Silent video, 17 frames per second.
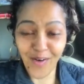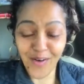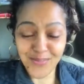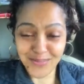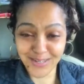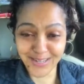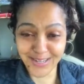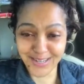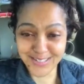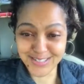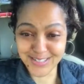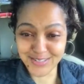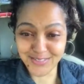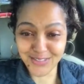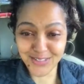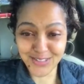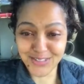Oh my gosh,
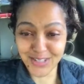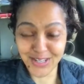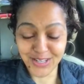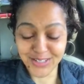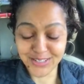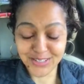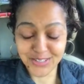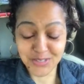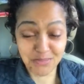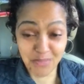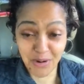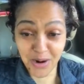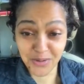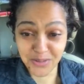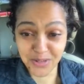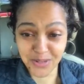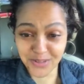it feels like
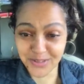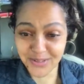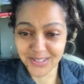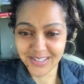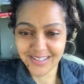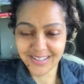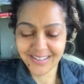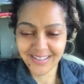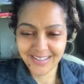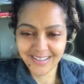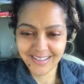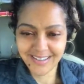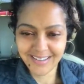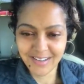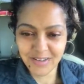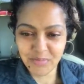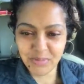tomorrow
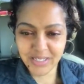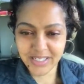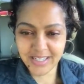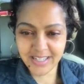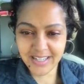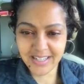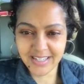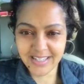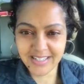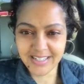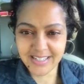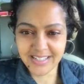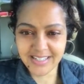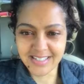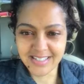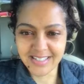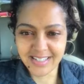
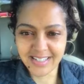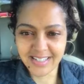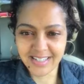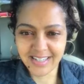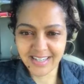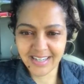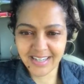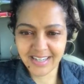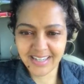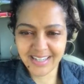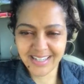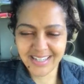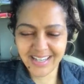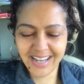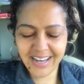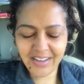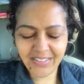because
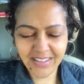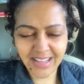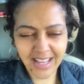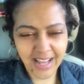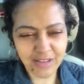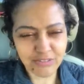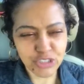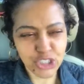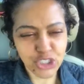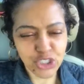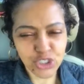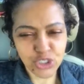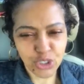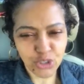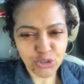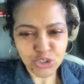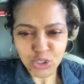I don't think I have
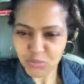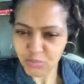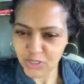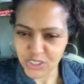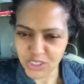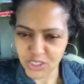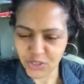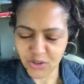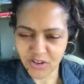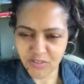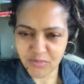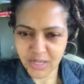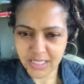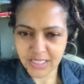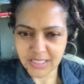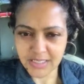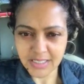so much to do. I've
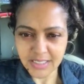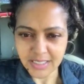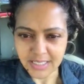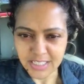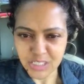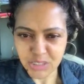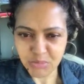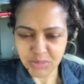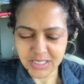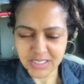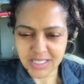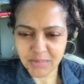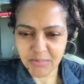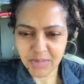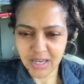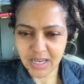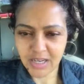made a list, but
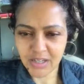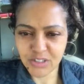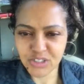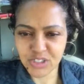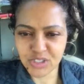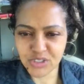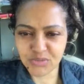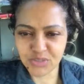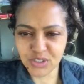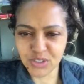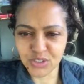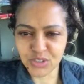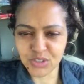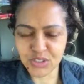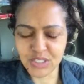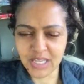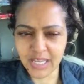somehow it just
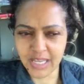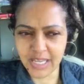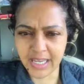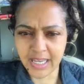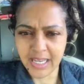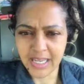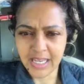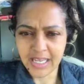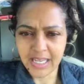feels like